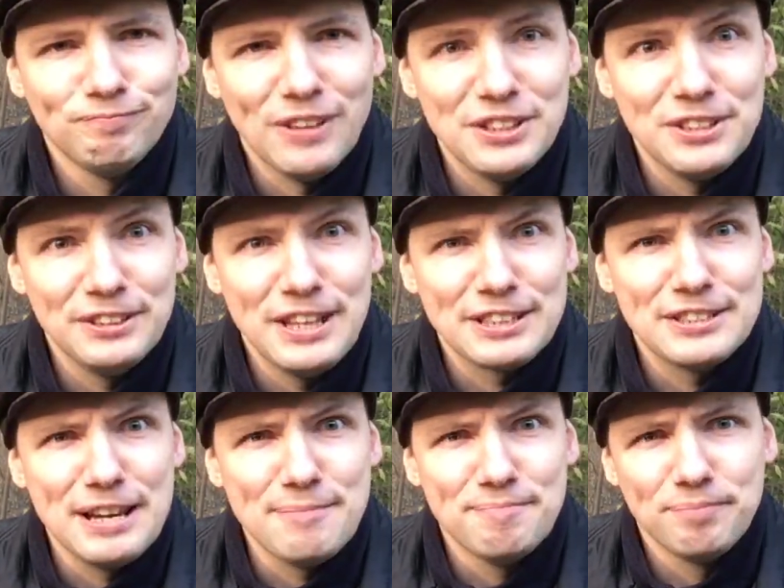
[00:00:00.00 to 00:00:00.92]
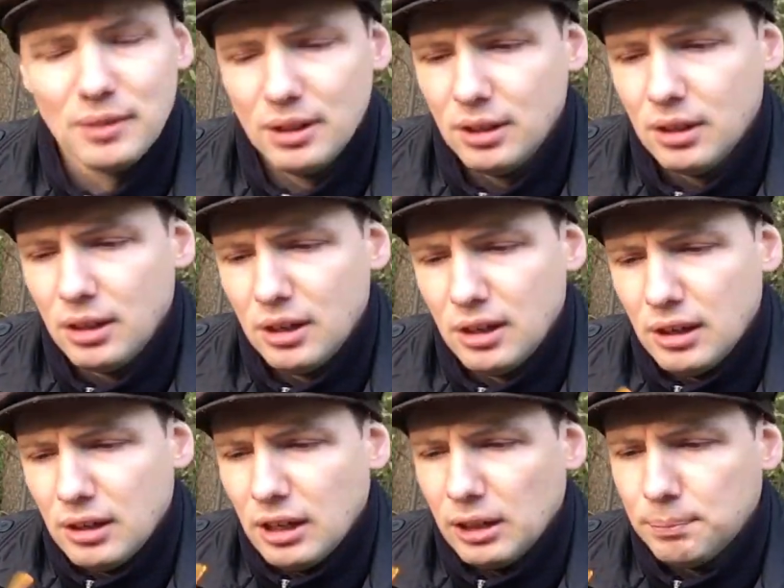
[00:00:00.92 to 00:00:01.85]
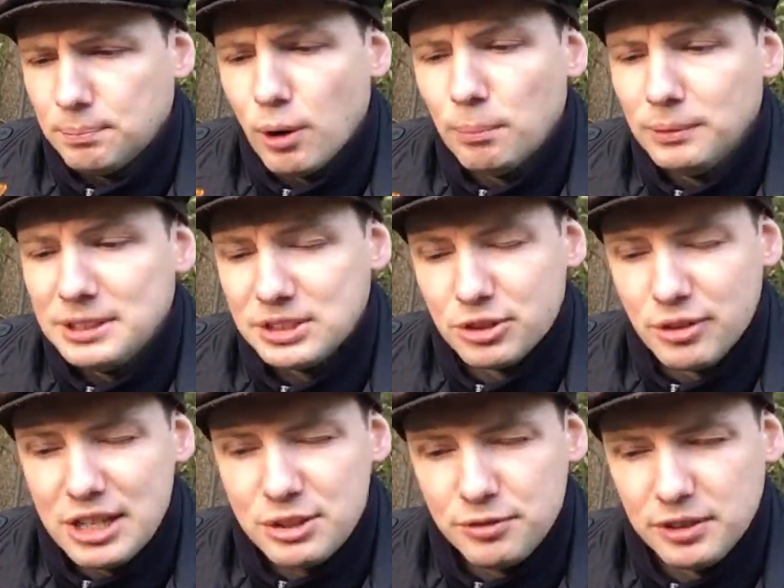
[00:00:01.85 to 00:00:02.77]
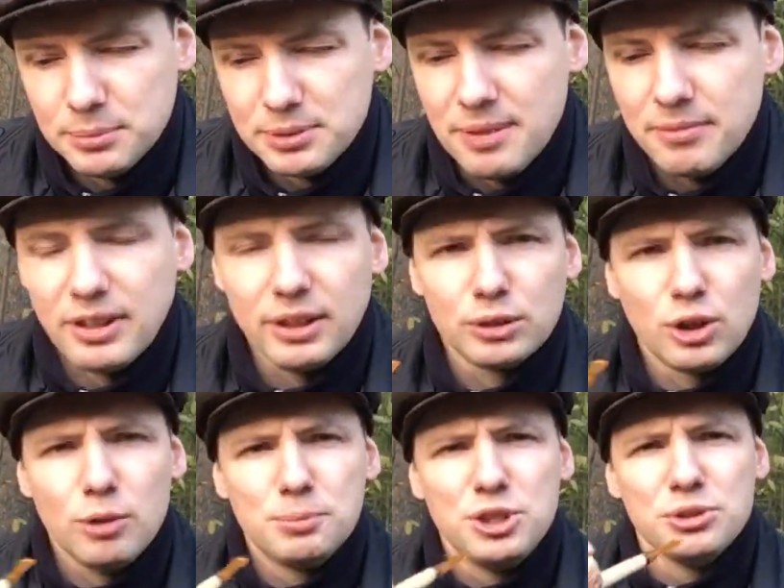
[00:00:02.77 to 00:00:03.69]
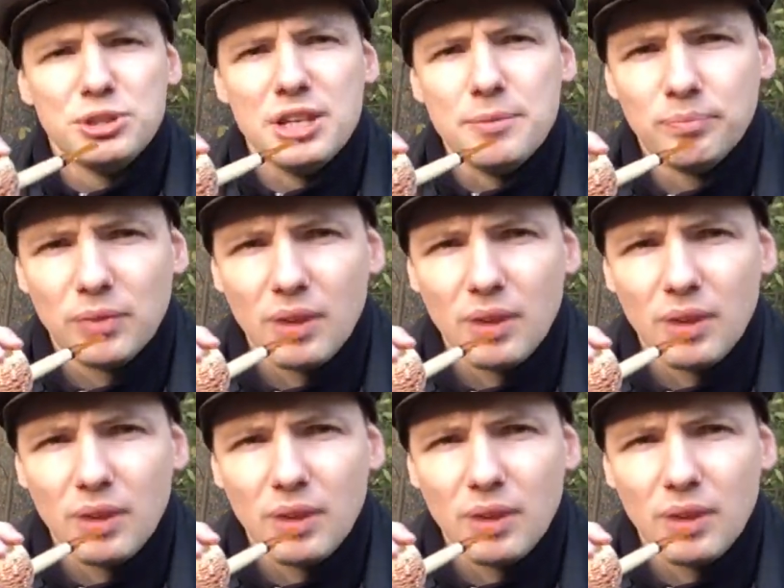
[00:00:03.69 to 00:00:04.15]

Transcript: Until next time. I'll probably try to film something on Cobb Tuesday.